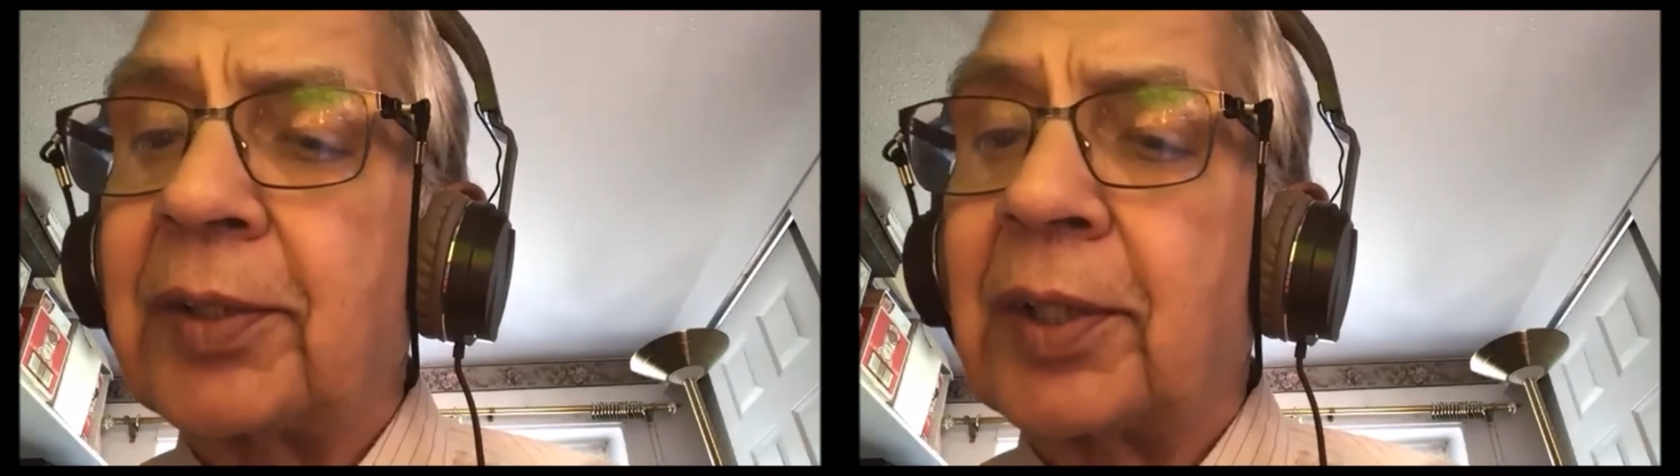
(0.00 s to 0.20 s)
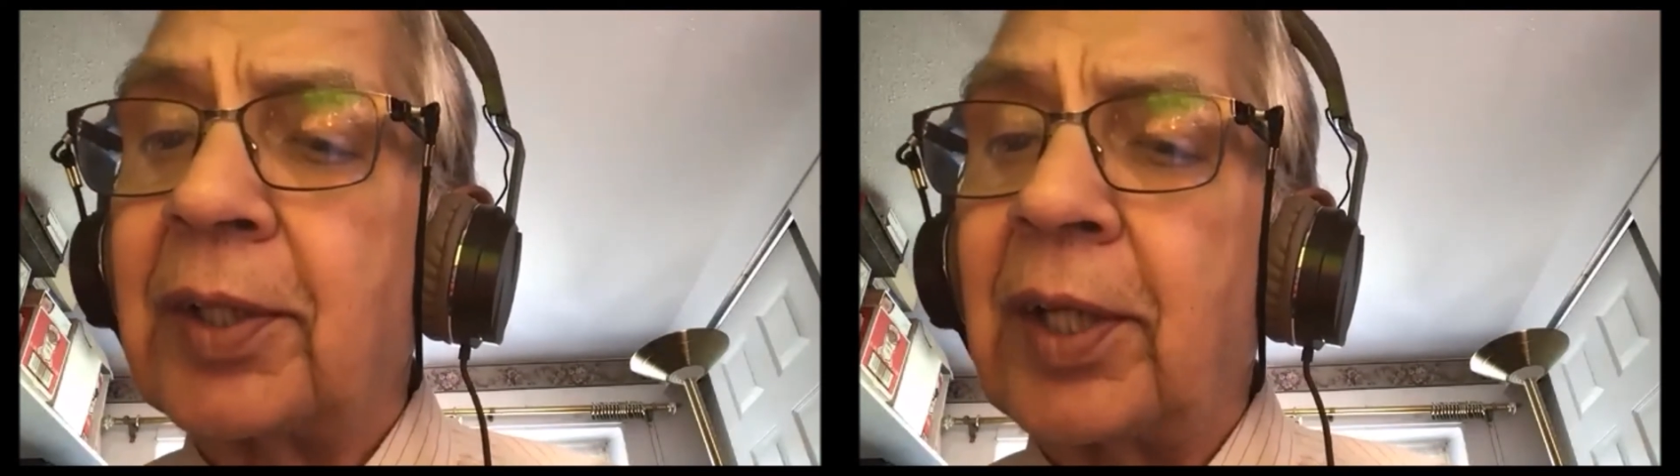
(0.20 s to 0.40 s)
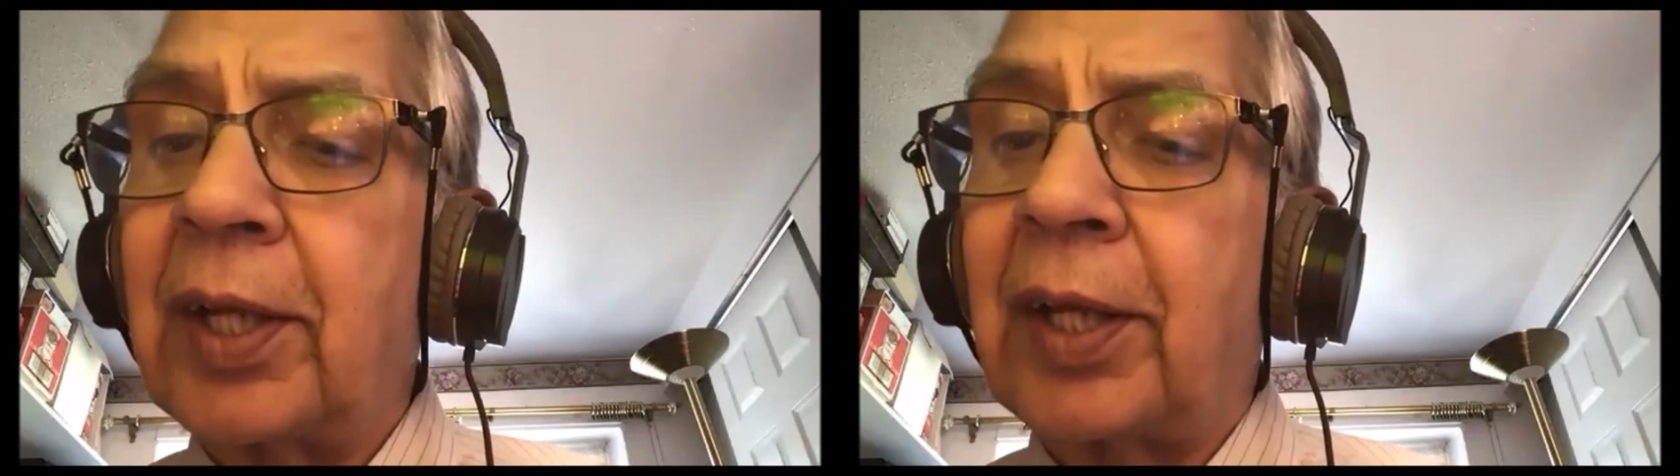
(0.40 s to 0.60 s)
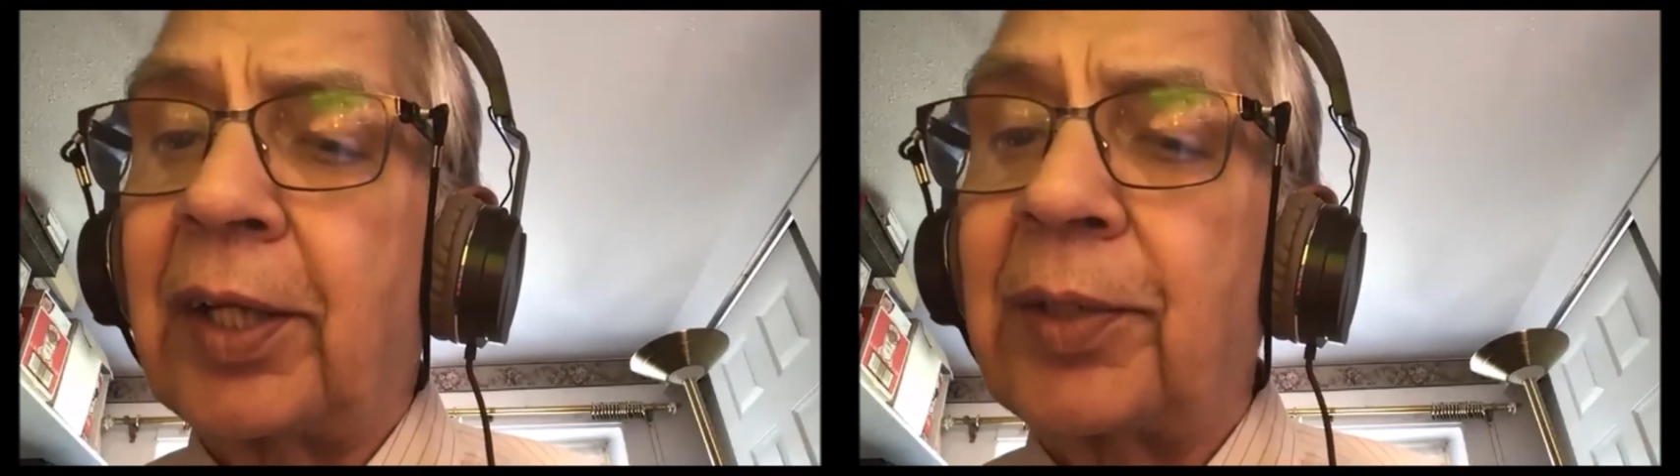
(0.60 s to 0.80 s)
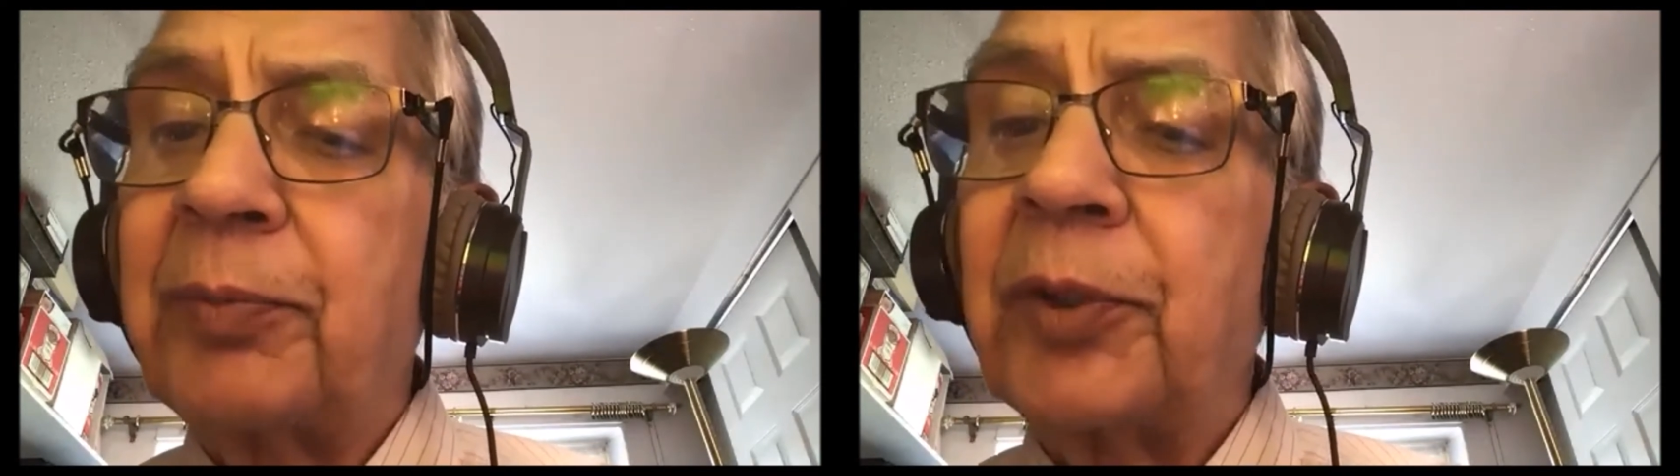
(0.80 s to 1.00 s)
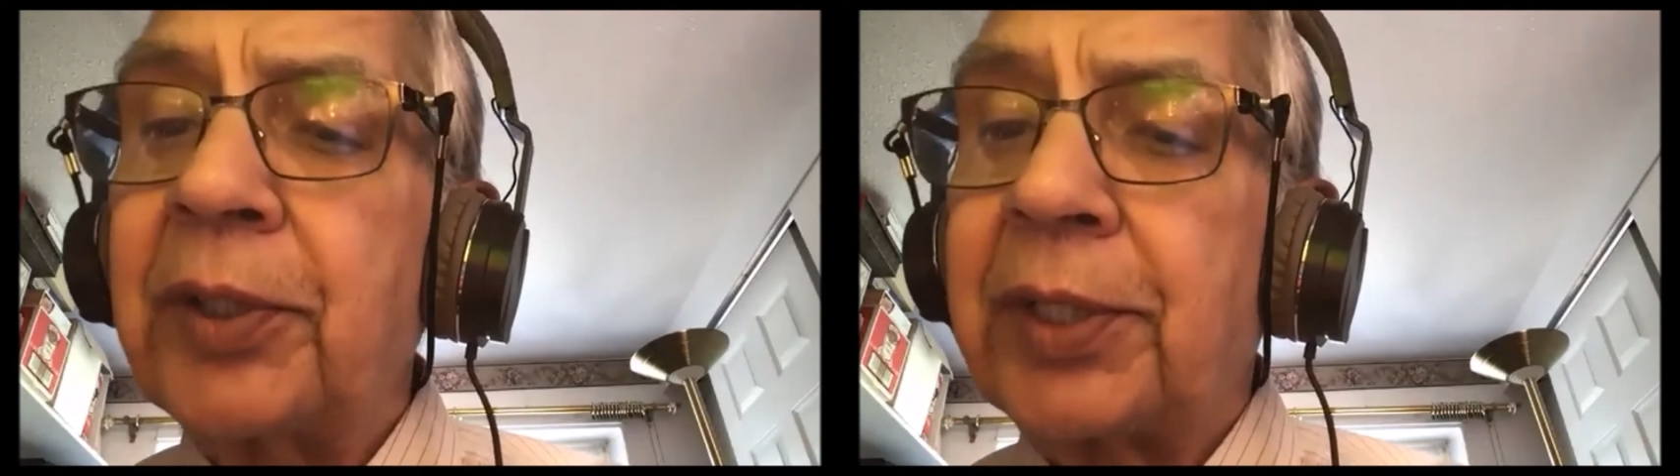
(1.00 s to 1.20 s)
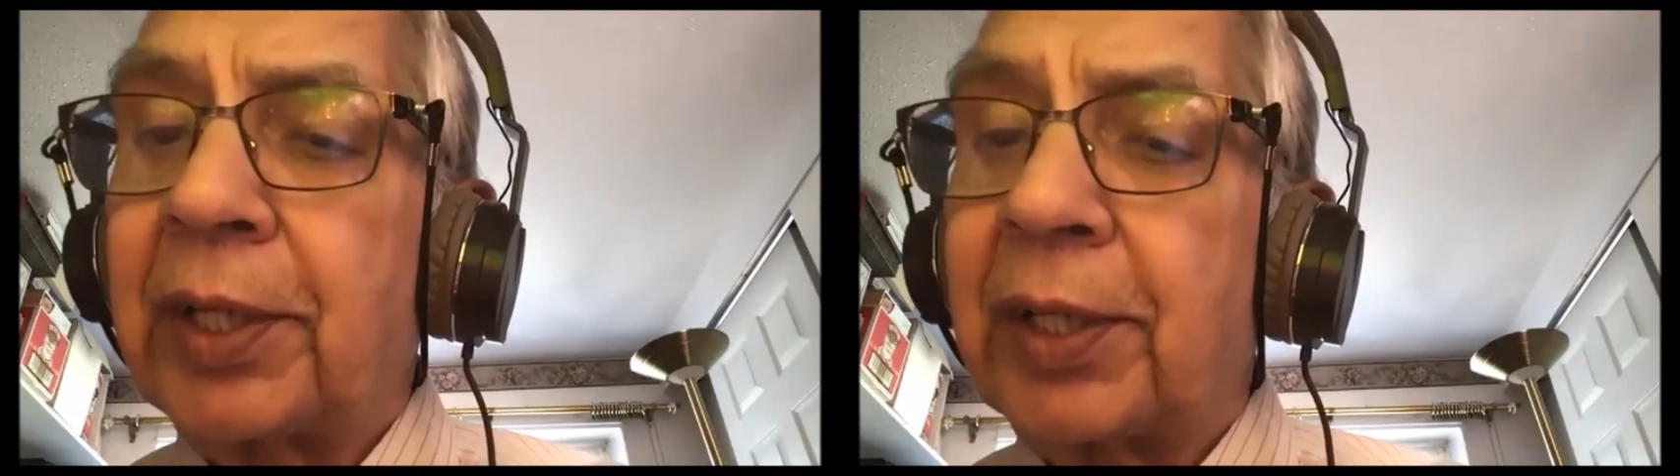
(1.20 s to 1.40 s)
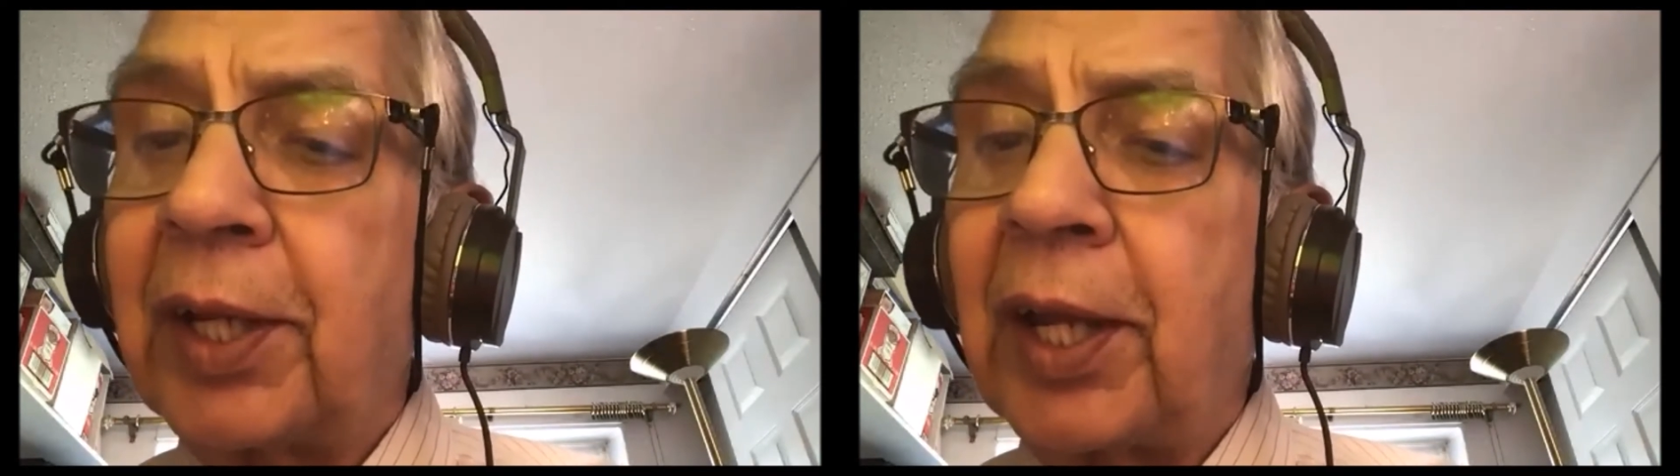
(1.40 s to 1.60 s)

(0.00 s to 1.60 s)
the community,